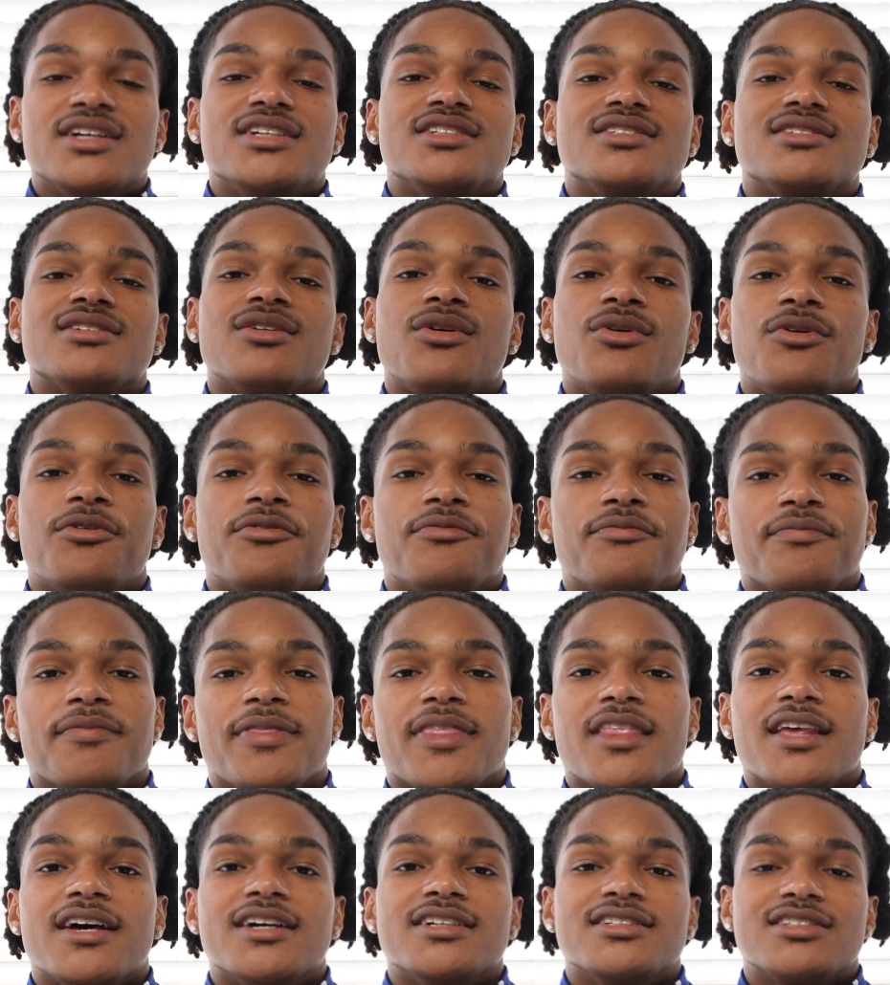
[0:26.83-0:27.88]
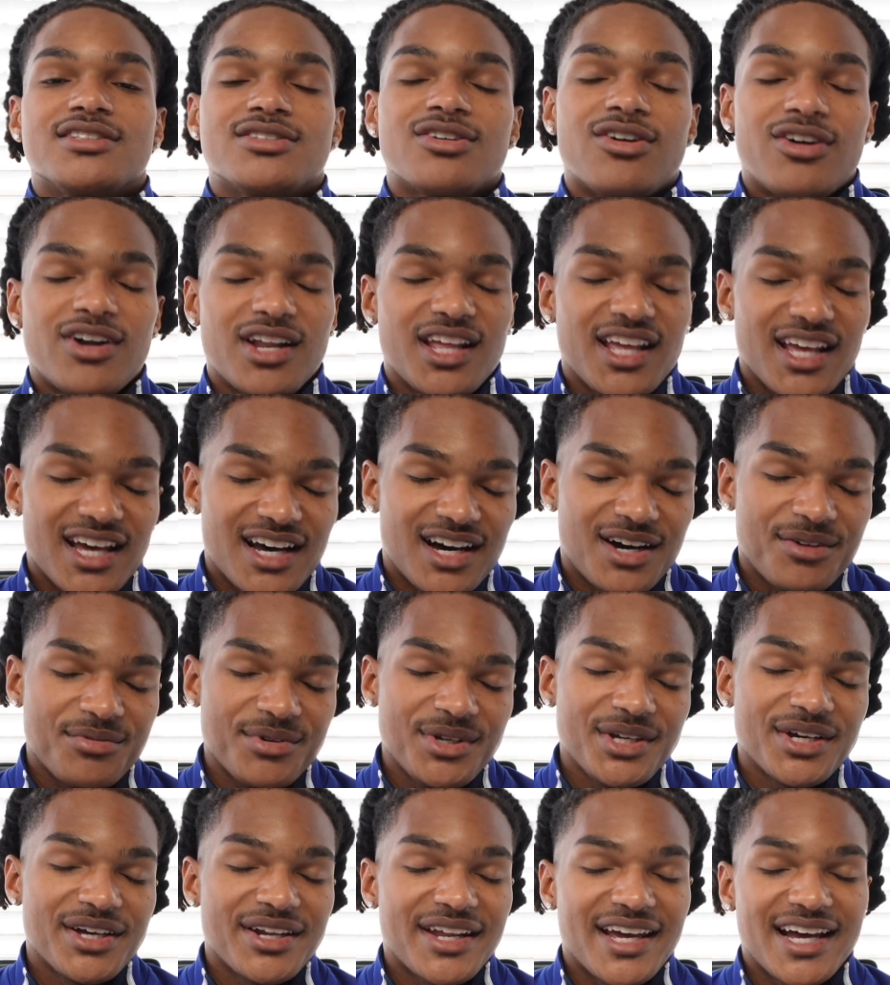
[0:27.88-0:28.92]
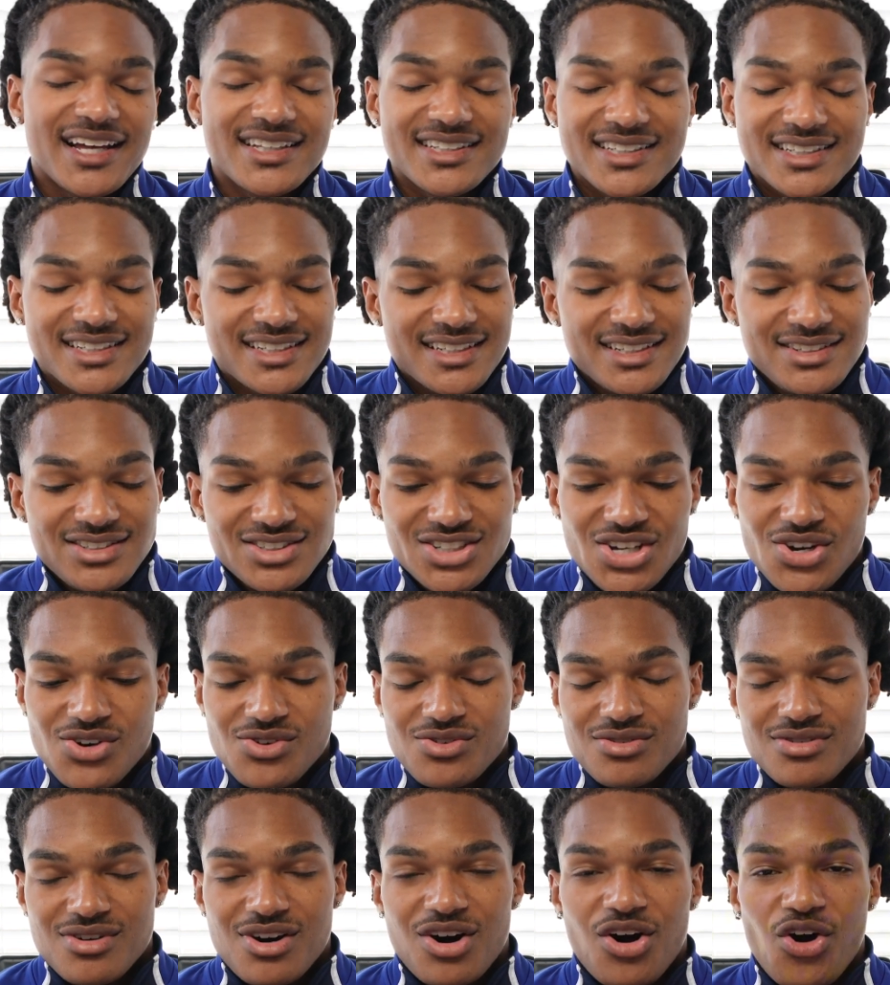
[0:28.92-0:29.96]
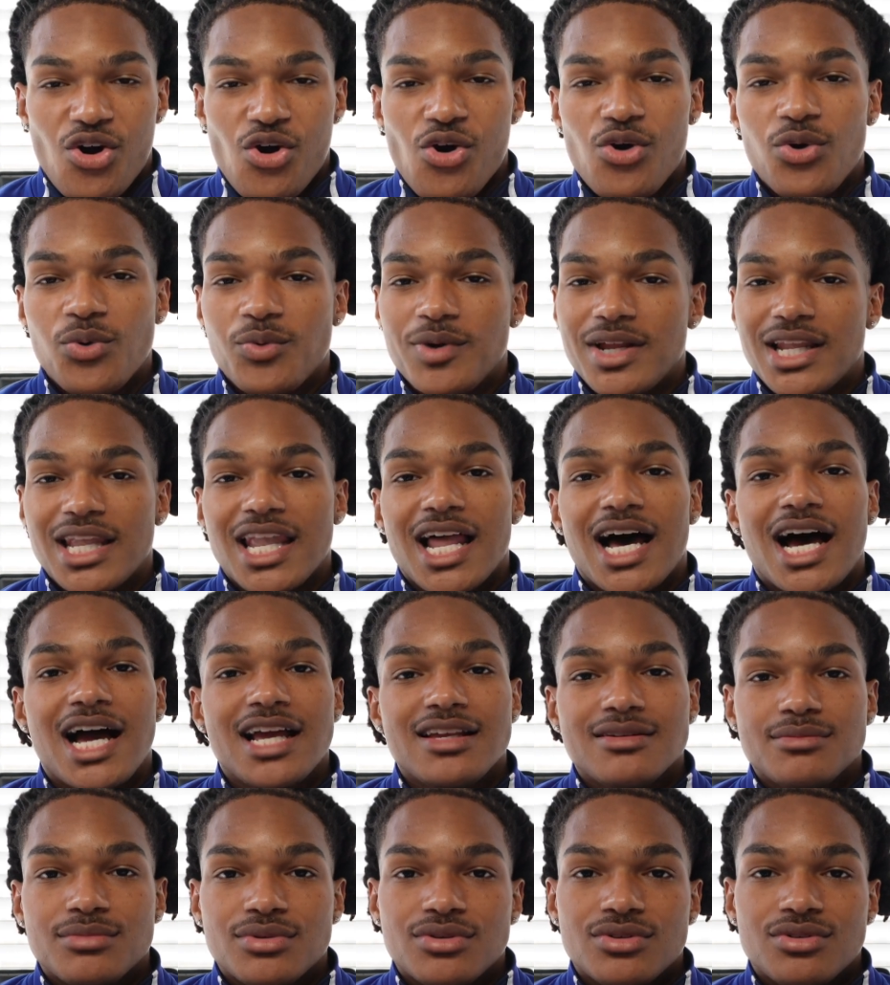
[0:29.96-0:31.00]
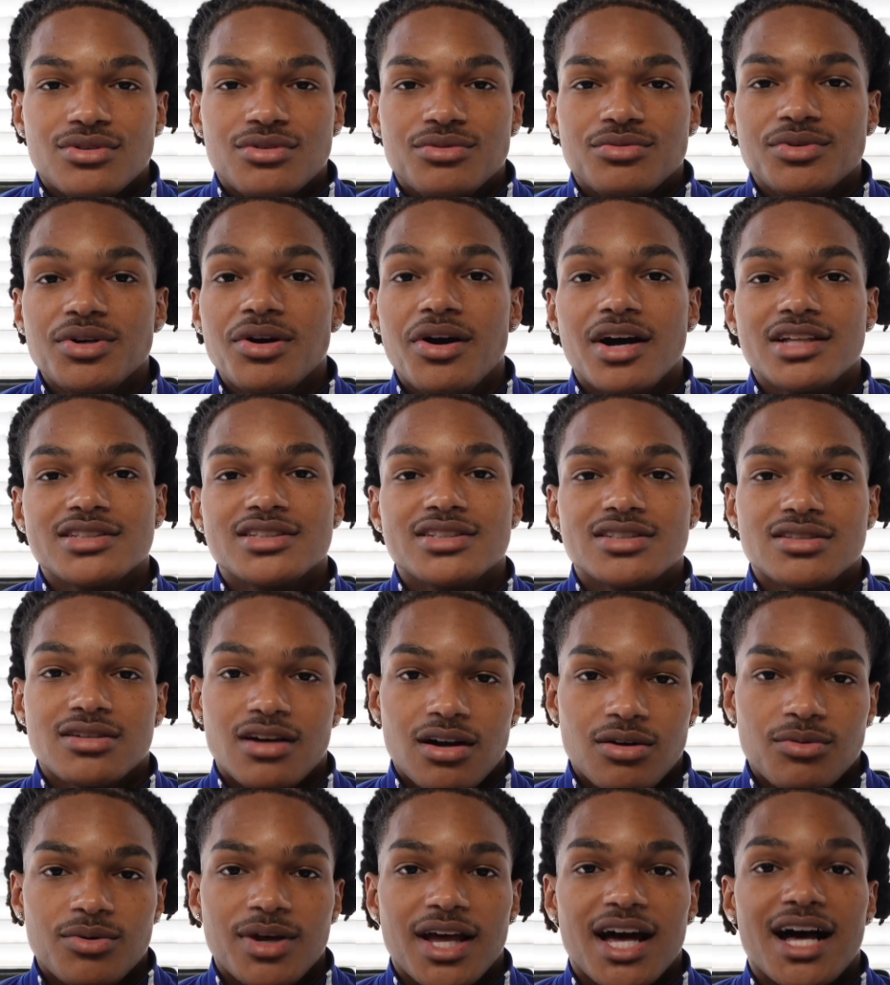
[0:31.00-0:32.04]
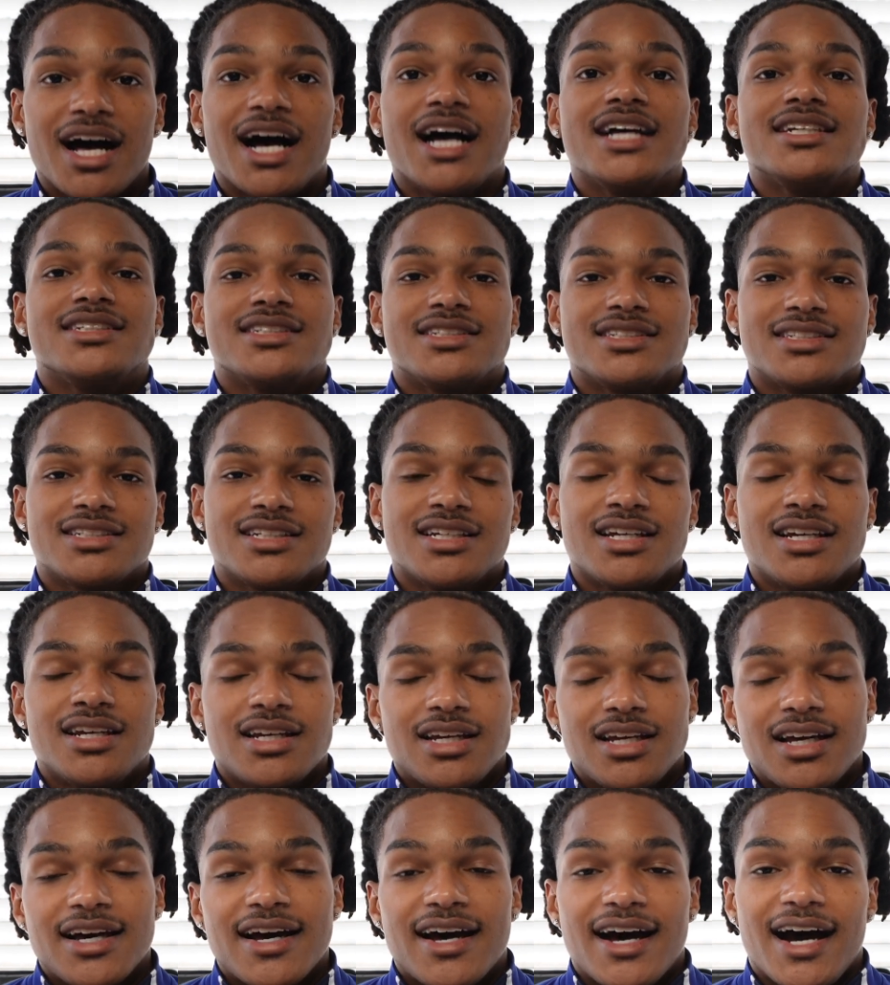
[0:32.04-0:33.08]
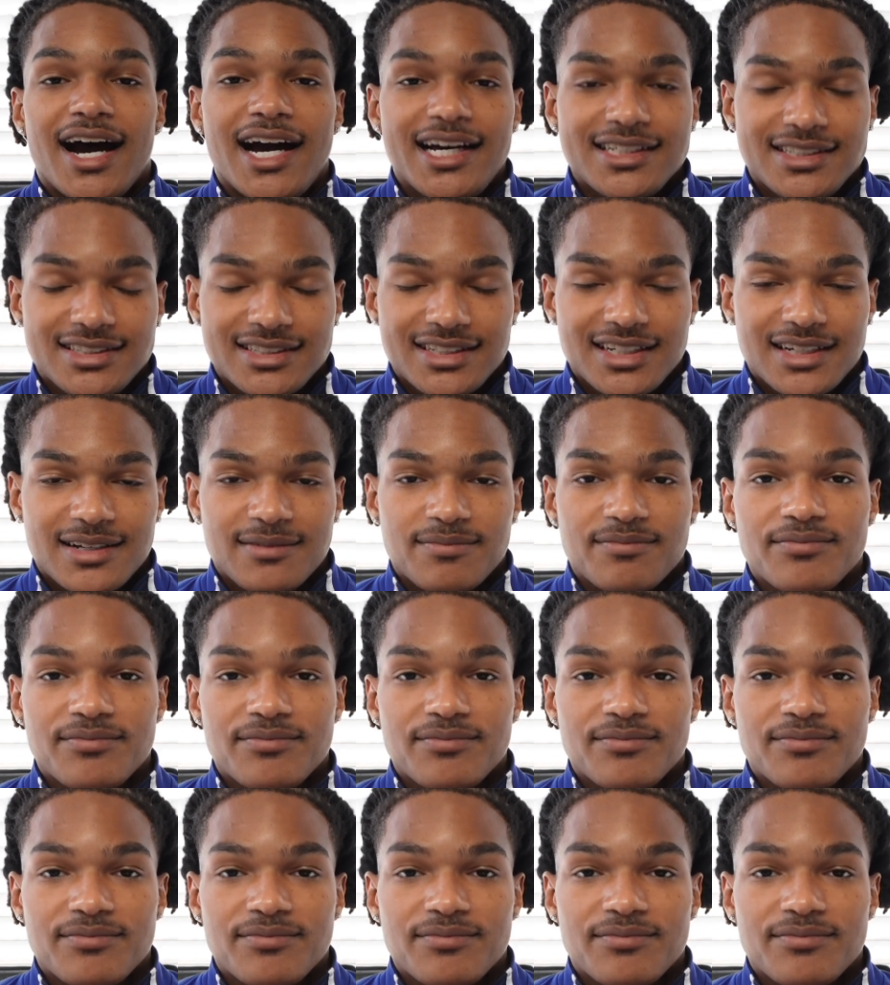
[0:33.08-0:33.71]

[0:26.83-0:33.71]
So, starting out, we're gonna have to, old reliable. We're gonna have to start with icing,